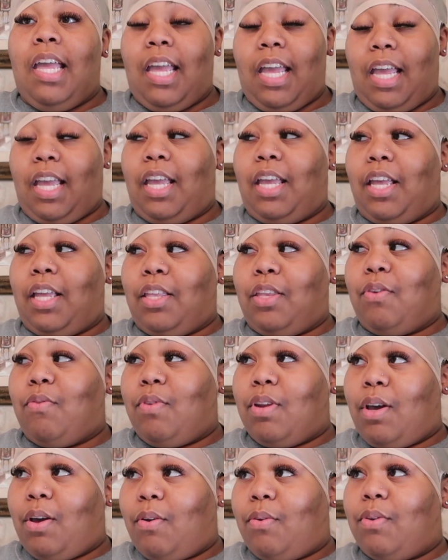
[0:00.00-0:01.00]
and you
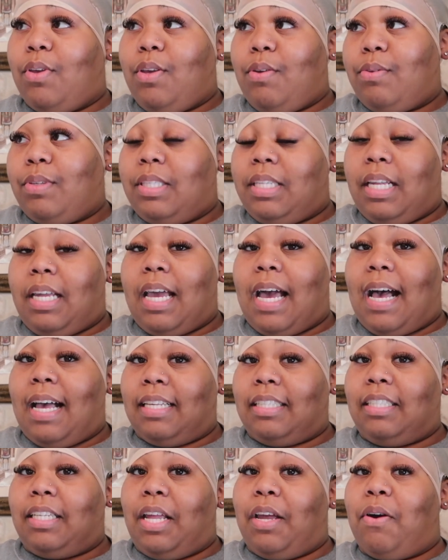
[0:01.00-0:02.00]
know Houston, I
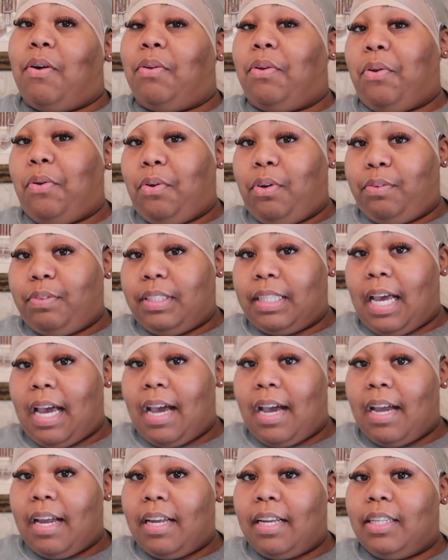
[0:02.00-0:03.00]
stay on the north
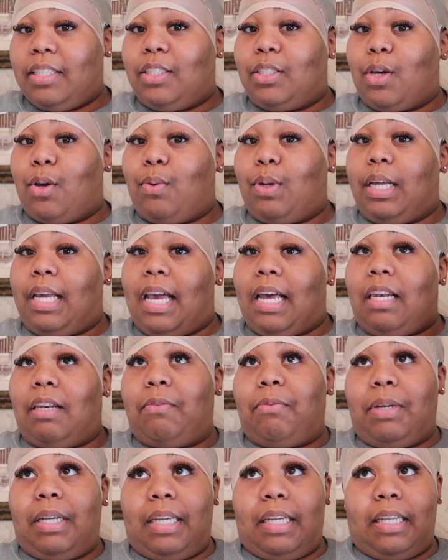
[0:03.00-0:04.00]
side, so the
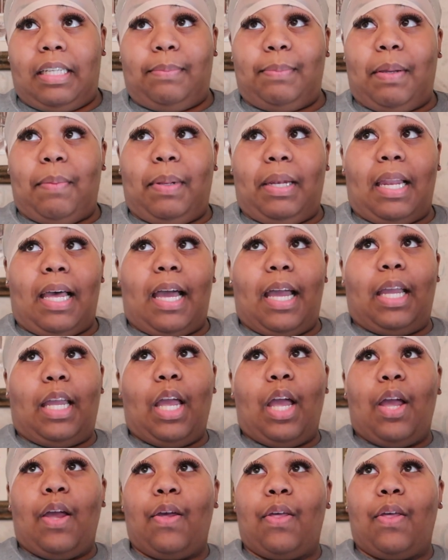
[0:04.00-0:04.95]
Galleria is maybe like